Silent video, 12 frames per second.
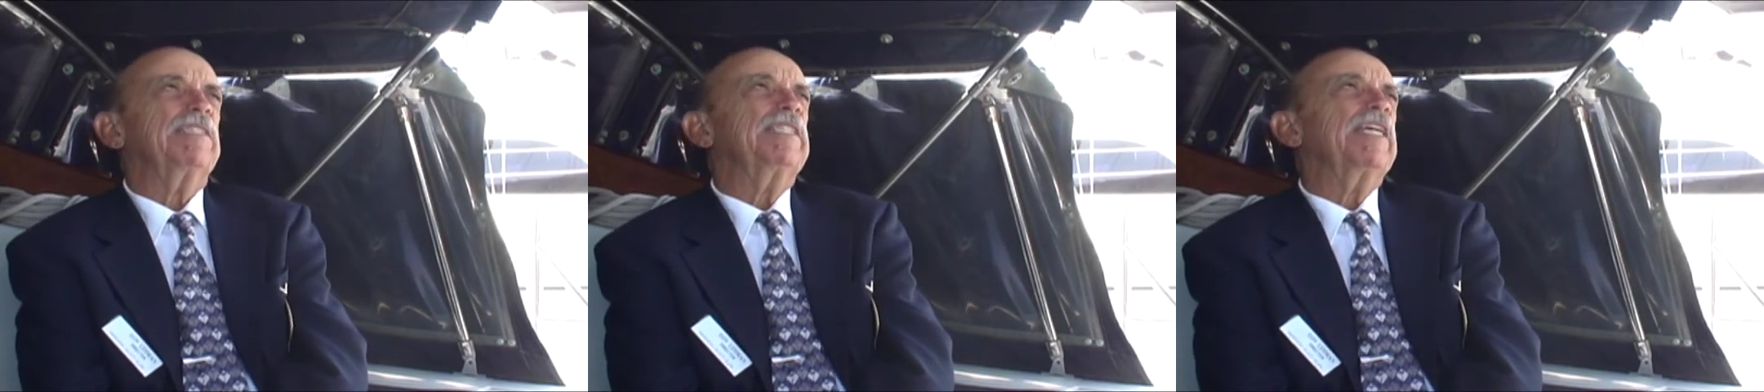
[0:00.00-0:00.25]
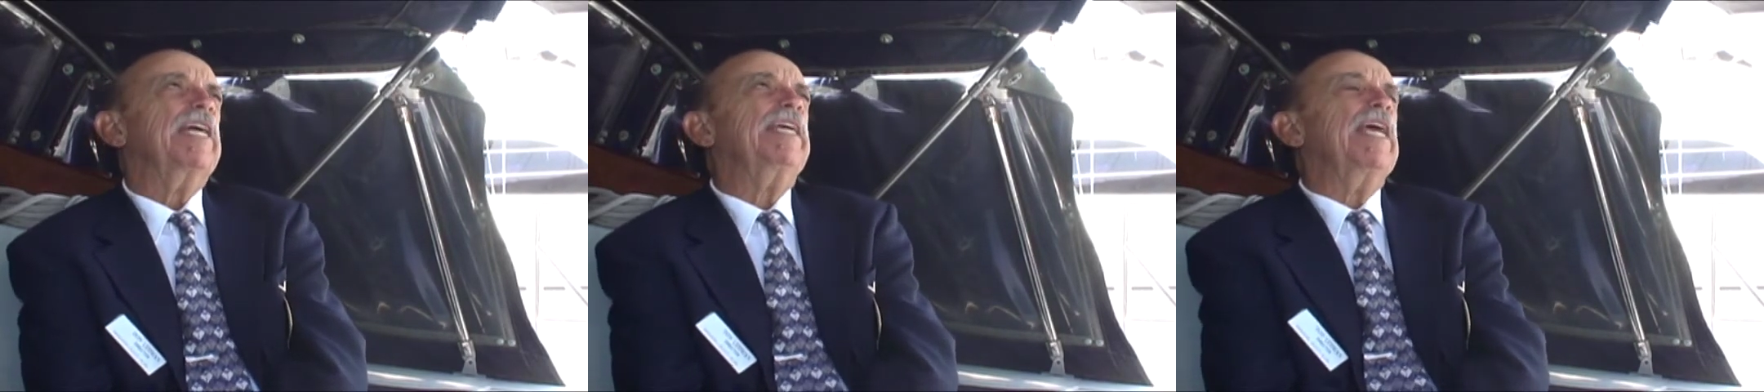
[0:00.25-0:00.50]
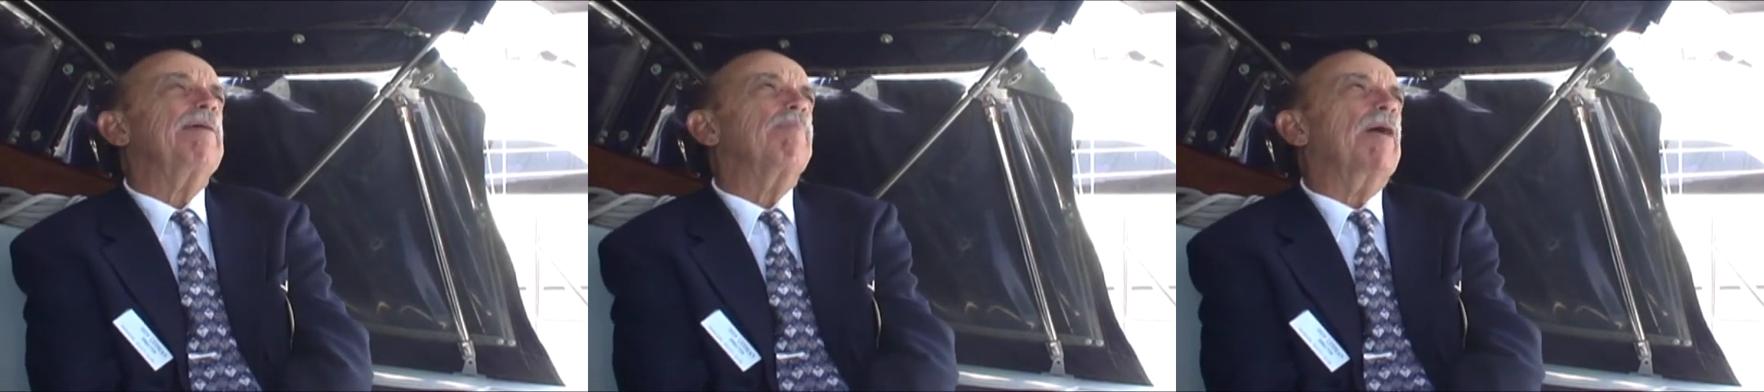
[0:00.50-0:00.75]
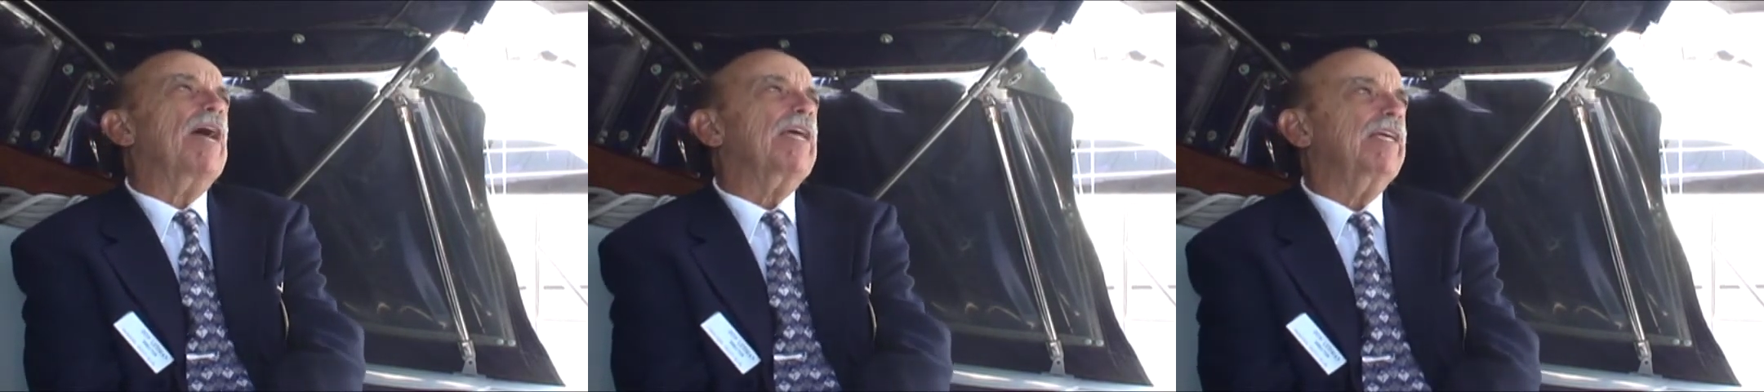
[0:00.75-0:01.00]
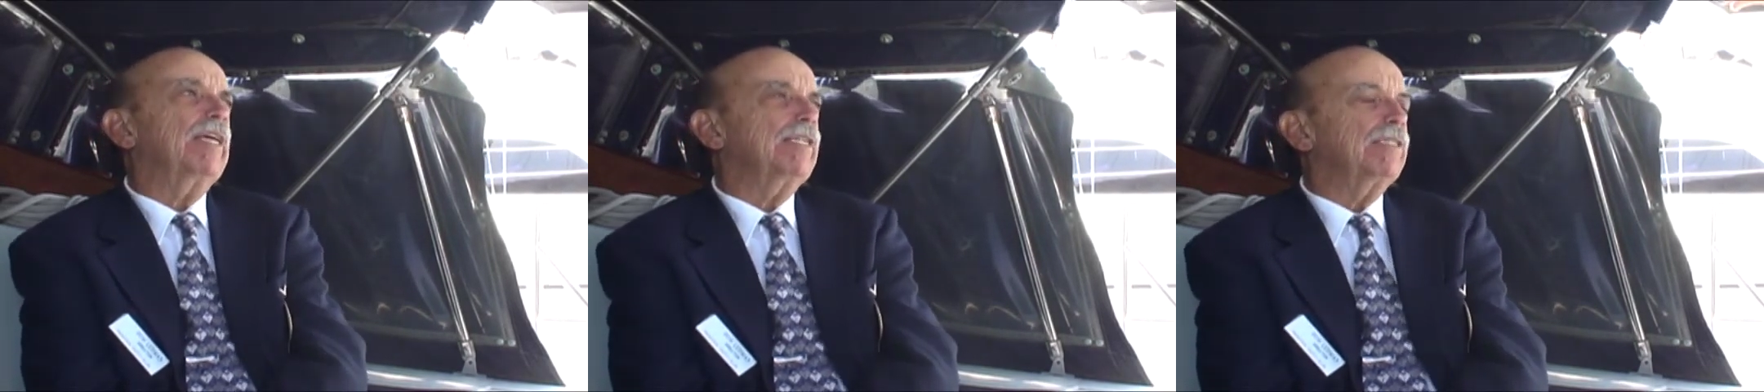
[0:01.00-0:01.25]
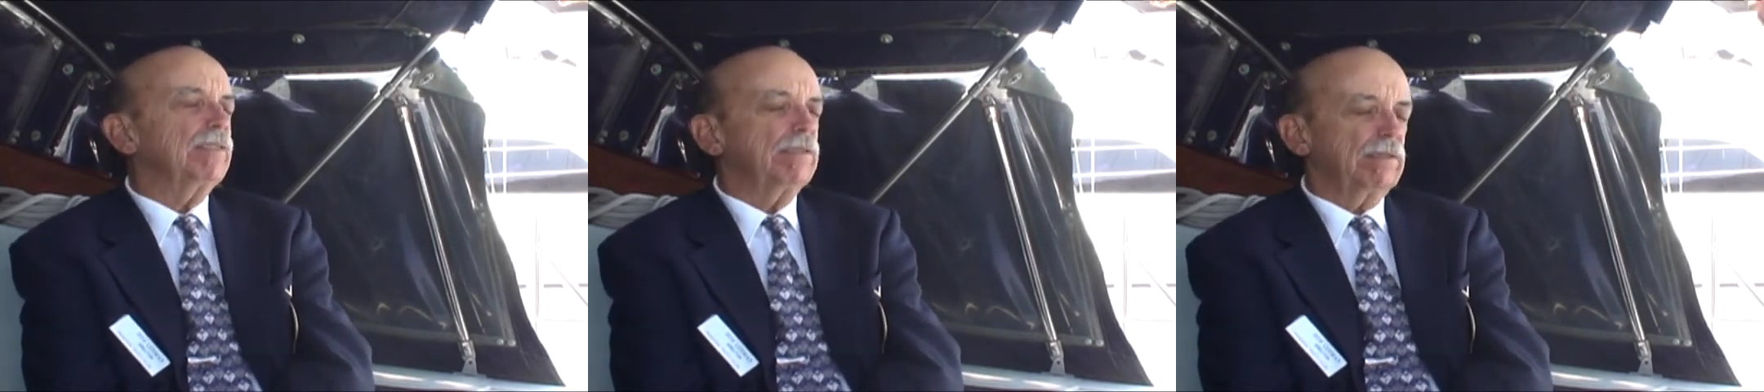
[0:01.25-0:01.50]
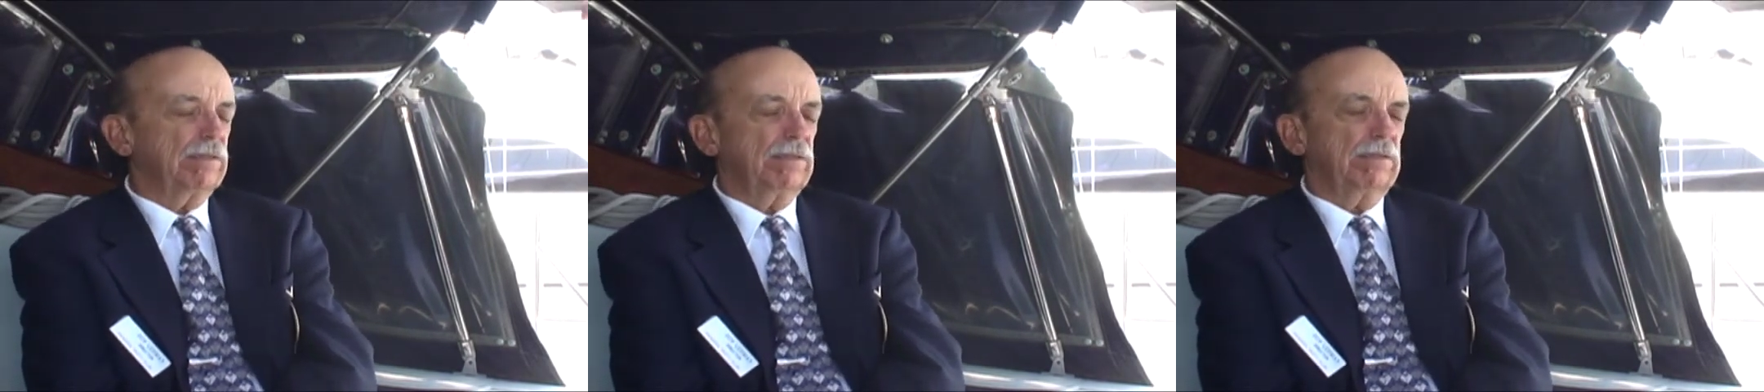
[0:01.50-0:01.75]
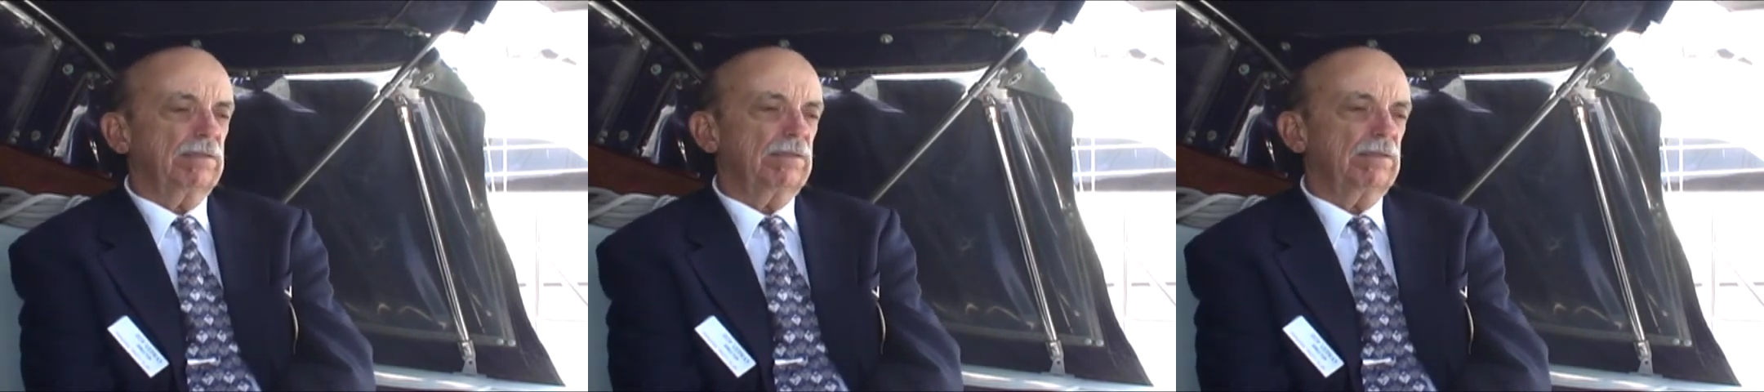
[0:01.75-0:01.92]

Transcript: let's see, I came back in